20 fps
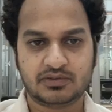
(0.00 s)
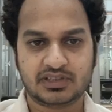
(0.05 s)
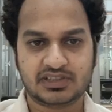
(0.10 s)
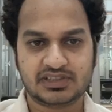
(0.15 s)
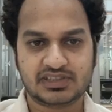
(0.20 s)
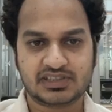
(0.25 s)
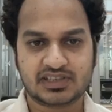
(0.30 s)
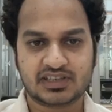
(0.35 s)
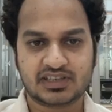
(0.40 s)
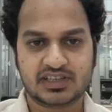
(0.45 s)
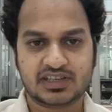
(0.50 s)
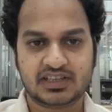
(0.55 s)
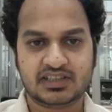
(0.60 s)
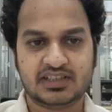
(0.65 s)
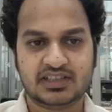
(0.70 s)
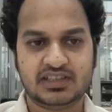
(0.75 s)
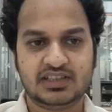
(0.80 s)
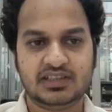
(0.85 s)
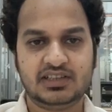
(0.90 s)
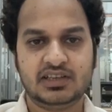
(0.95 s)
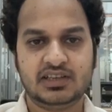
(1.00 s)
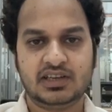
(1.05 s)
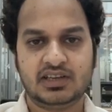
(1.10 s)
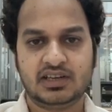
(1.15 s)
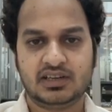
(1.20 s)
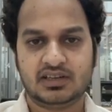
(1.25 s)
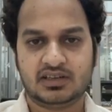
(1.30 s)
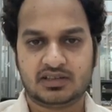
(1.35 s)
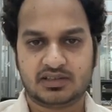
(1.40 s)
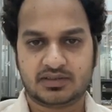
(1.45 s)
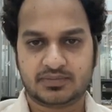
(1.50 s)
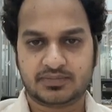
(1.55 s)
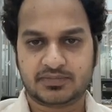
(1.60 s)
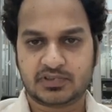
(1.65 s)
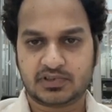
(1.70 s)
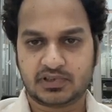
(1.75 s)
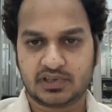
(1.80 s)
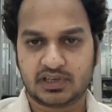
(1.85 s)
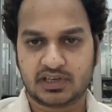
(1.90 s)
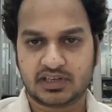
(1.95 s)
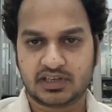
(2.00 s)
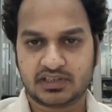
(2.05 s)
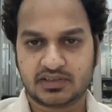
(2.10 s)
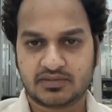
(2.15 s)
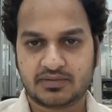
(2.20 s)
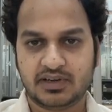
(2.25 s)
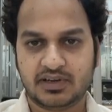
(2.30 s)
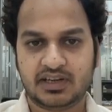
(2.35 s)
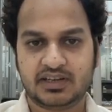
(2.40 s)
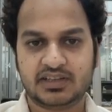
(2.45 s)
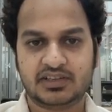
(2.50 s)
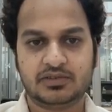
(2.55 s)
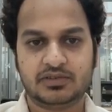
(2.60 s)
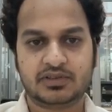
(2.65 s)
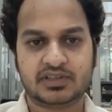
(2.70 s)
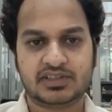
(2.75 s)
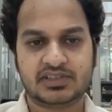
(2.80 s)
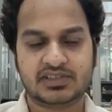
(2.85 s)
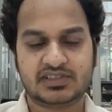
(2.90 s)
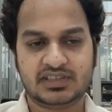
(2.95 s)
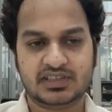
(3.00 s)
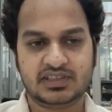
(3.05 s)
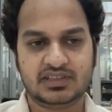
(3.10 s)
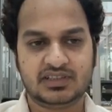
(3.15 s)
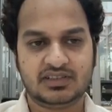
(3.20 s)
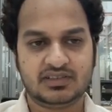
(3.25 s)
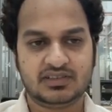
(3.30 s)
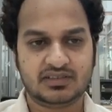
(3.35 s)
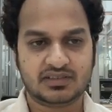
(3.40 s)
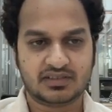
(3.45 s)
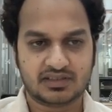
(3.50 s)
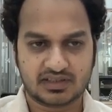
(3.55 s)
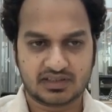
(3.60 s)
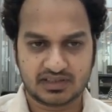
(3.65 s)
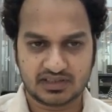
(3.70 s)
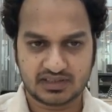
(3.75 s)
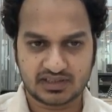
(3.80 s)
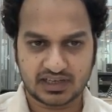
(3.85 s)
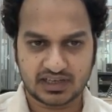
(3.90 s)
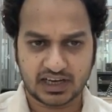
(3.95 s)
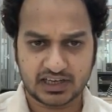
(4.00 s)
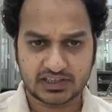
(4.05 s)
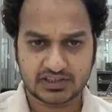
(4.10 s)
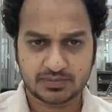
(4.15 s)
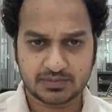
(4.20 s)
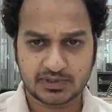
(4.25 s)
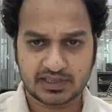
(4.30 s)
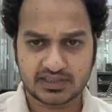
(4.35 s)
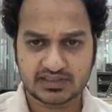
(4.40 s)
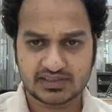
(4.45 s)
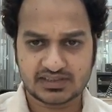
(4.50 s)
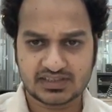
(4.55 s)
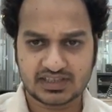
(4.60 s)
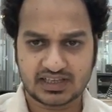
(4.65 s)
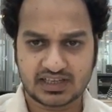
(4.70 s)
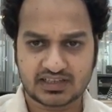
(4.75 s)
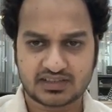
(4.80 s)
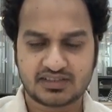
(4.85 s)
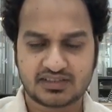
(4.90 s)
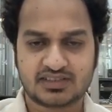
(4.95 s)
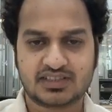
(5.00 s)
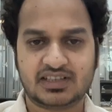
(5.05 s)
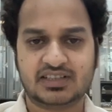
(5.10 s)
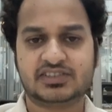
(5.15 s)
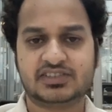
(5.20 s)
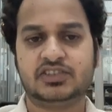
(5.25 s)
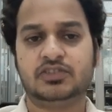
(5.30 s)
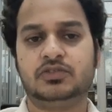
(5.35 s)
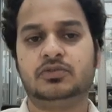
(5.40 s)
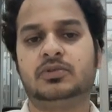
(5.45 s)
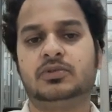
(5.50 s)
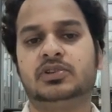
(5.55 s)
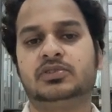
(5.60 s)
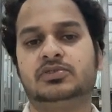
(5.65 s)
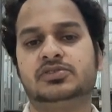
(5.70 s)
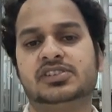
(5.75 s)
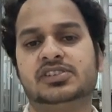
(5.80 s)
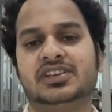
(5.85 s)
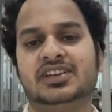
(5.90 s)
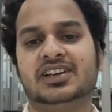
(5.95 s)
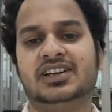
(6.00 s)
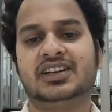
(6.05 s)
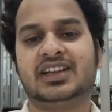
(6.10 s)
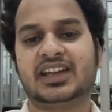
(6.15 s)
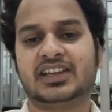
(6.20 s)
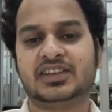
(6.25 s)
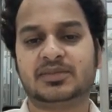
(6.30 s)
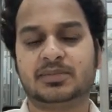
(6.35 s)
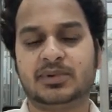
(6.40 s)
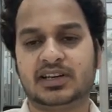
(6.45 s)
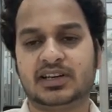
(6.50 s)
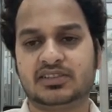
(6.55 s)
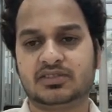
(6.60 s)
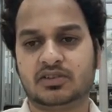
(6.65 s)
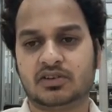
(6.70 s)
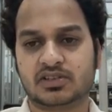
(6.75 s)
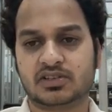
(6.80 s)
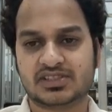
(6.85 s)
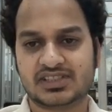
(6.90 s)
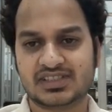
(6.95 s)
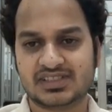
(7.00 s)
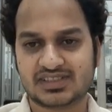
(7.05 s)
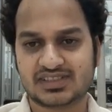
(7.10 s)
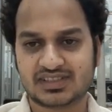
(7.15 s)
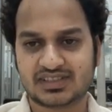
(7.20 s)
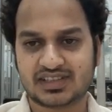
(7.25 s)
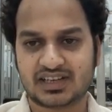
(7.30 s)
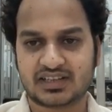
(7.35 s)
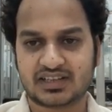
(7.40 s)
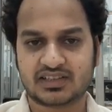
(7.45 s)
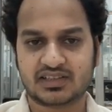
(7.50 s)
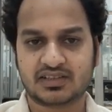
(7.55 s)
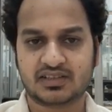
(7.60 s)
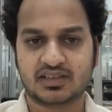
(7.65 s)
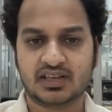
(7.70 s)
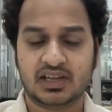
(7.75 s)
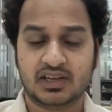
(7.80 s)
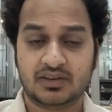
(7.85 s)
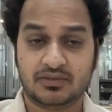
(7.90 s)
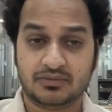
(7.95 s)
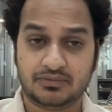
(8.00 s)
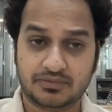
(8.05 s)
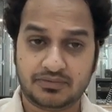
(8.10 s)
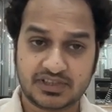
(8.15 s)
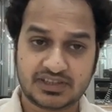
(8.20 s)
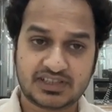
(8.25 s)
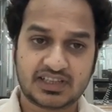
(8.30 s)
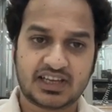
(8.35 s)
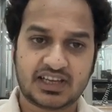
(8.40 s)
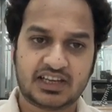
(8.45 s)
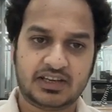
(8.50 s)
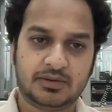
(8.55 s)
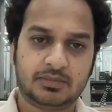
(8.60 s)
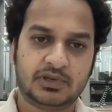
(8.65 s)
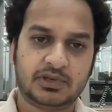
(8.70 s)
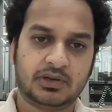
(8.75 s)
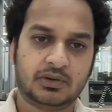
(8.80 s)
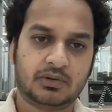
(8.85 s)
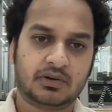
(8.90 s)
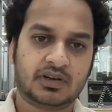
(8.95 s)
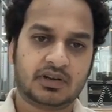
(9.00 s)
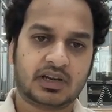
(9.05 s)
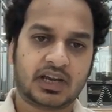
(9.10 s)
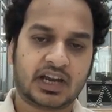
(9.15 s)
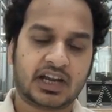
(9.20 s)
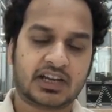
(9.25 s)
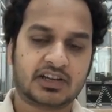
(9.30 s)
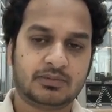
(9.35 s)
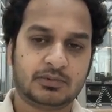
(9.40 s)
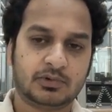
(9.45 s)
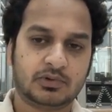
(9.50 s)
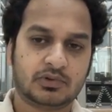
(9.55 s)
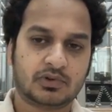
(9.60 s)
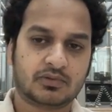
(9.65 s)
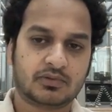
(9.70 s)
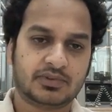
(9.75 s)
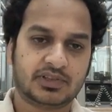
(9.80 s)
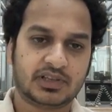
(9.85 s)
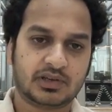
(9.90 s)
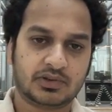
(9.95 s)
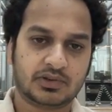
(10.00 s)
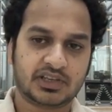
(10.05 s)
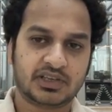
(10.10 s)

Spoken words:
can generate the under filter you can see here XPath and selectors. Let's say you want to generate XPath or CSS selector with any particular attribute or without